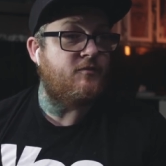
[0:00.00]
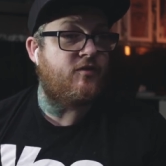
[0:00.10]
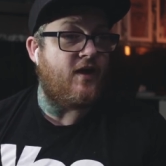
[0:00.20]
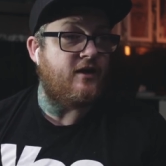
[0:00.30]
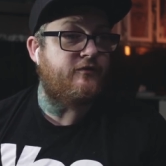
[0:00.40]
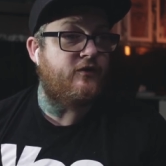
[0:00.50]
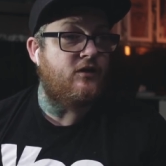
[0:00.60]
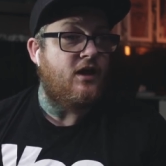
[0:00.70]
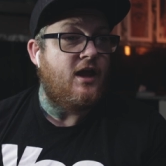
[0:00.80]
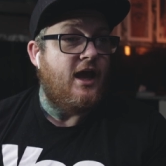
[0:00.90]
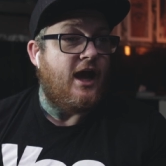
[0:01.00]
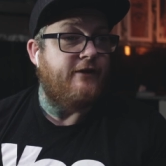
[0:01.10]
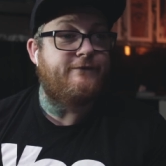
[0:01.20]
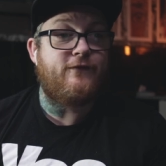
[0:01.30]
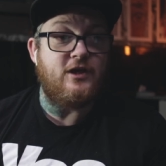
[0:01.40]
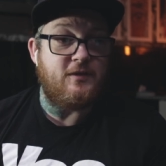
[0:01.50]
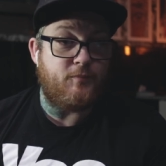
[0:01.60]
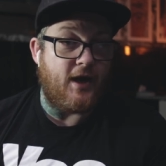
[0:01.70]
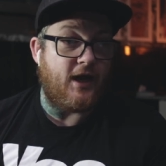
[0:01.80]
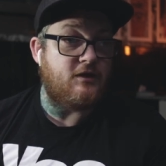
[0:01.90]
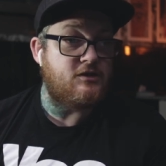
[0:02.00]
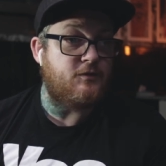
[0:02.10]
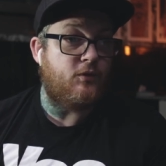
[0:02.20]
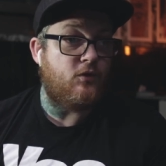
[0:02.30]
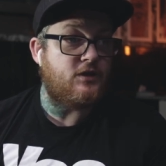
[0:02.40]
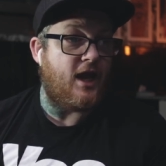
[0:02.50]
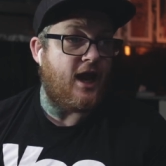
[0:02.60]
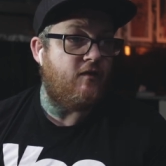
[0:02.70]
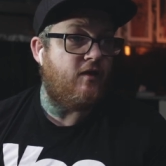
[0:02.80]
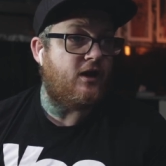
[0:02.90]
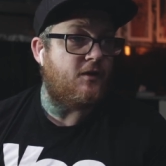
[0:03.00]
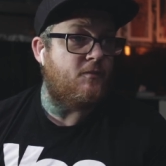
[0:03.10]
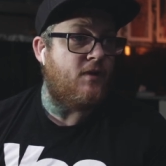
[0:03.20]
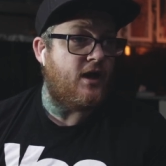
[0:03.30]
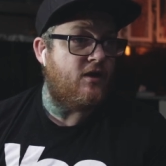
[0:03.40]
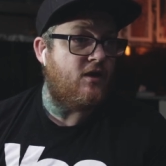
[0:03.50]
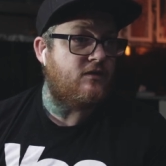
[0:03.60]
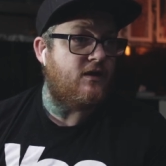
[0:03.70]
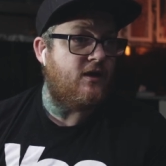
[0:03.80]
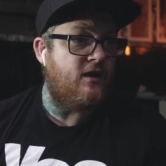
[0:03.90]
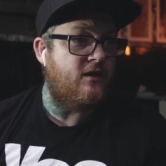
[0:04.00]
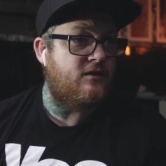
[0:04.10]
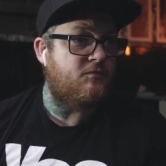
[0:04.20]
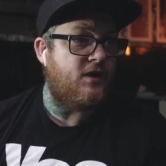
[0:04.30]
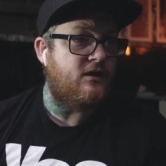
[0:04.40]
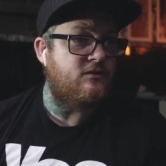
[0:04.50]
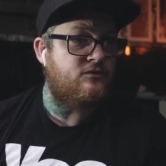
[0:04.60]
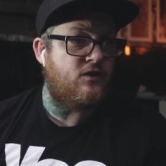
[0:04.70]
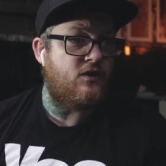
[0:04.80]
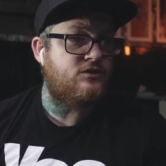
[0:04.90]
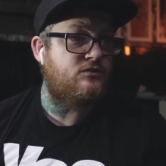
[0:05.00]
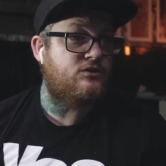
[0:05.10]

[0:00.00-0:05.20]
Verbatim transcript: I'm thankful and fully back and support Eric Manart and Michael Dirks,